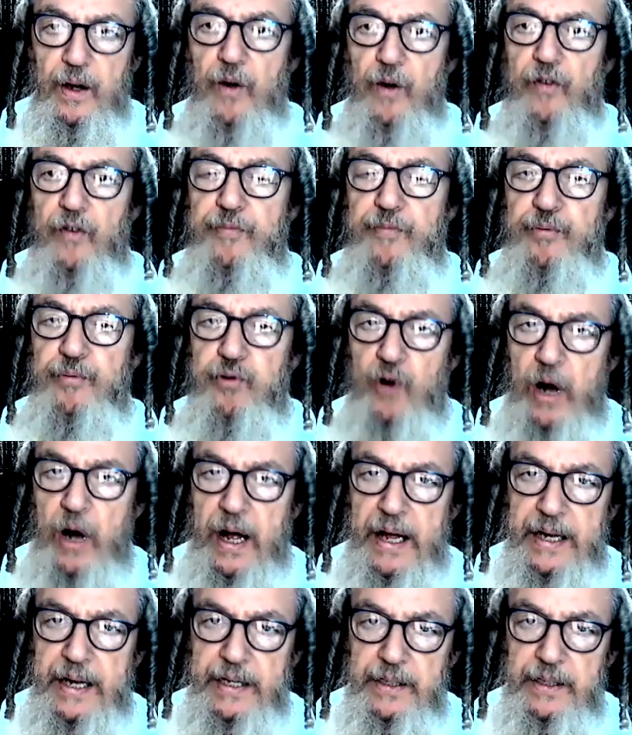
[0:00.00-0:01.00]
of
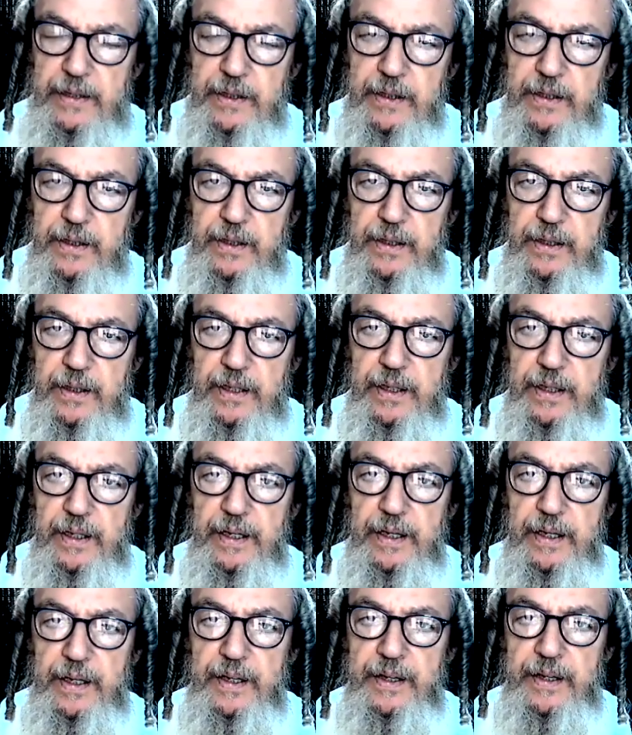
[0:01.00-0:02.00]
pride,
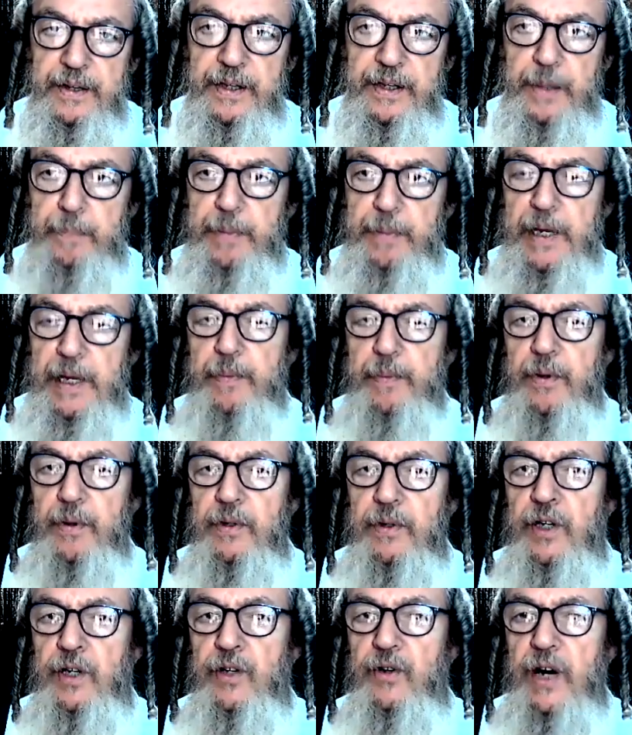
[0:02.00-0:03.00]
the
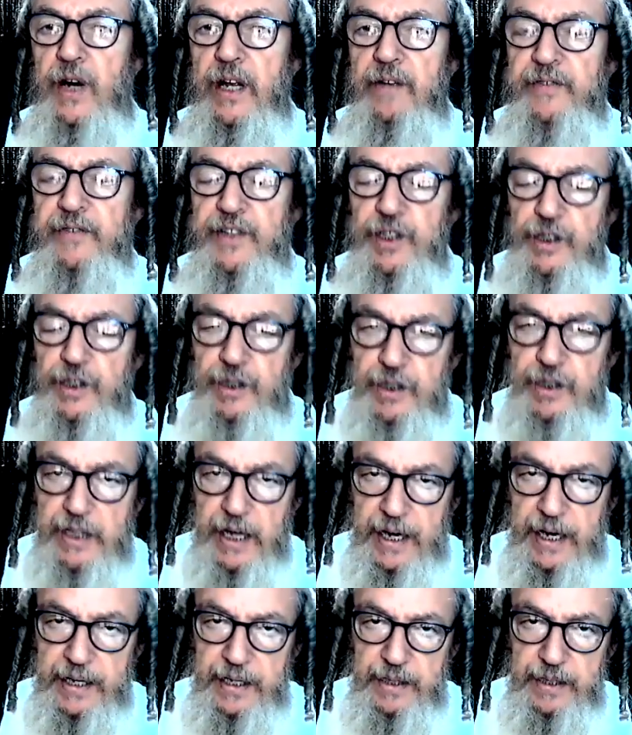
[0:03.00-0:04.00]
people crave to look
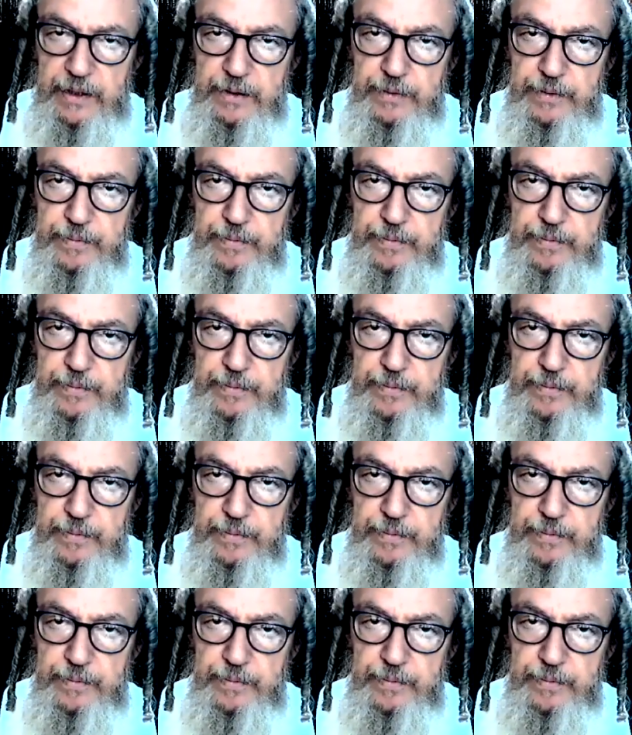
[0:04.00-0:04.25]
at it.